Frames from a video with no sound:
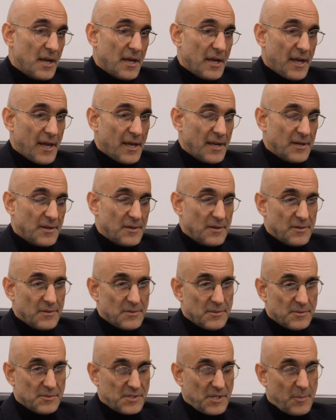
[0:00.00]
And
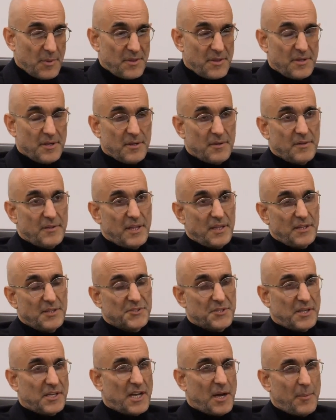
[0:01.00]
they
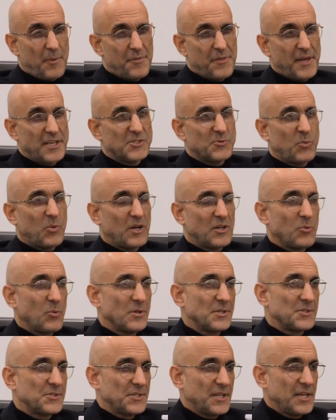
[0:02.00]
listed a couple things. One
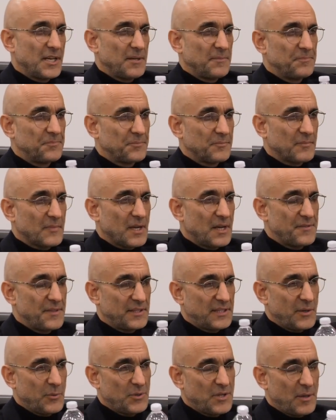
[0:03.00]
was, I
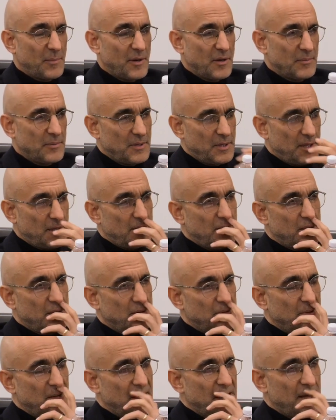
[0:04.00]
think they were talking about,